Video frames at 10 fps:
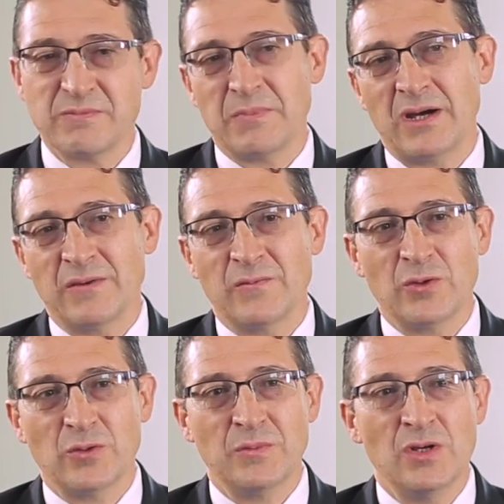span
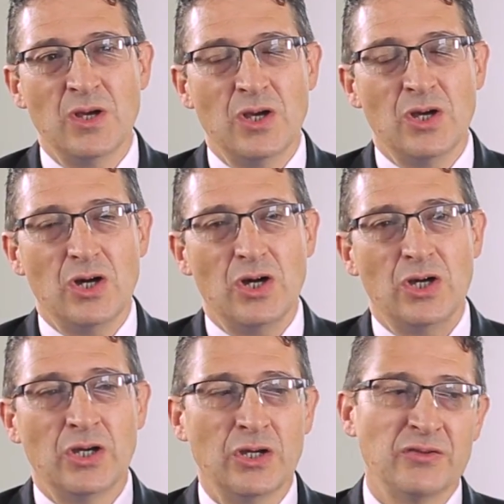from
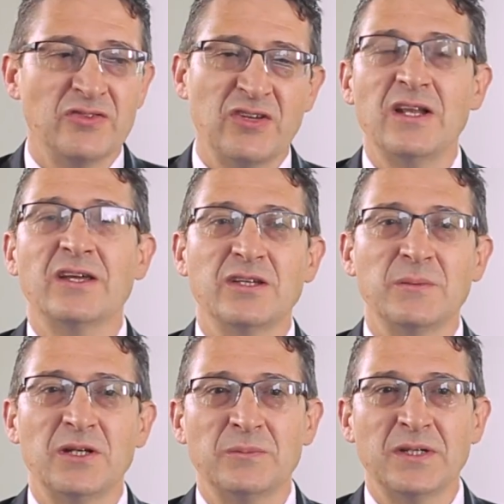uh, cell line
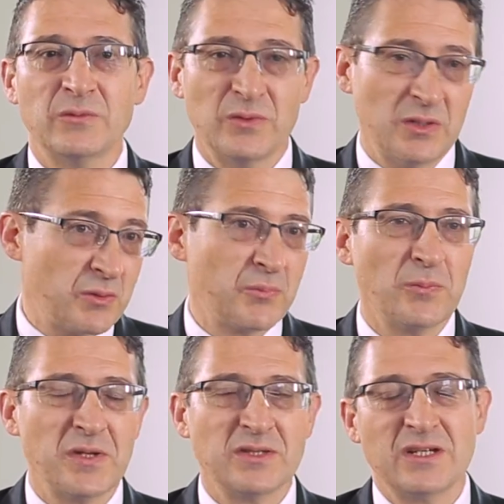development with our
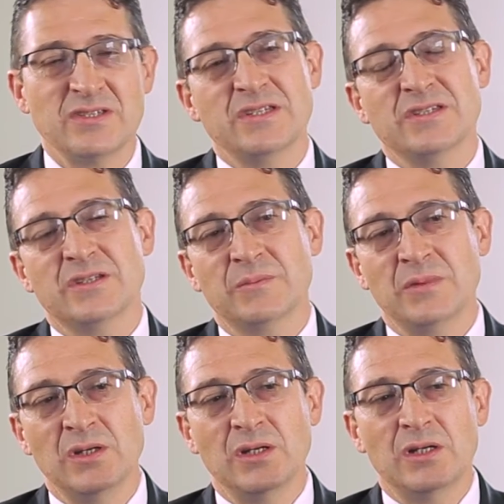proprietary system
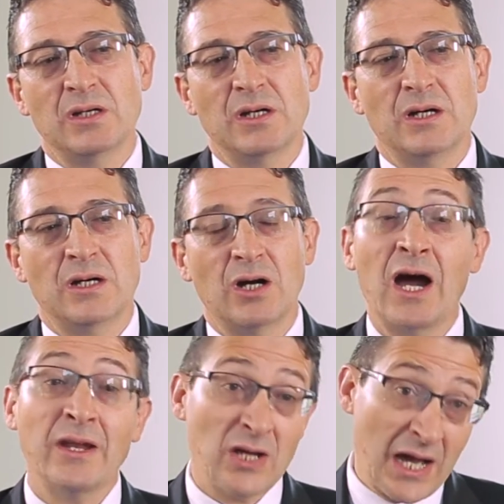uh,
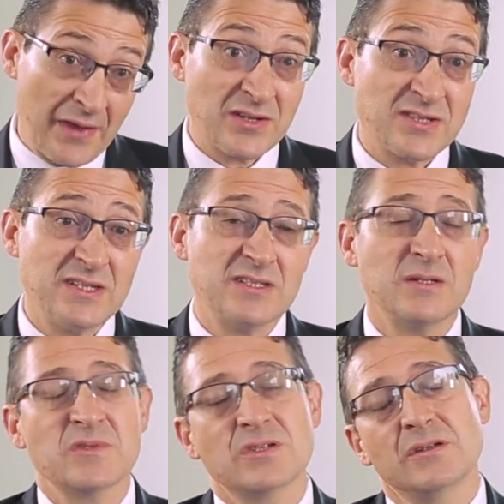and other
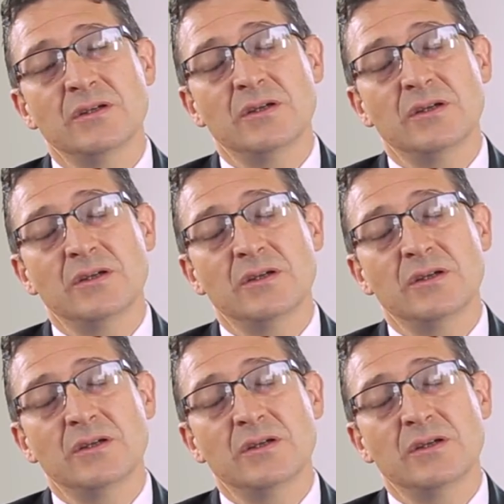systems,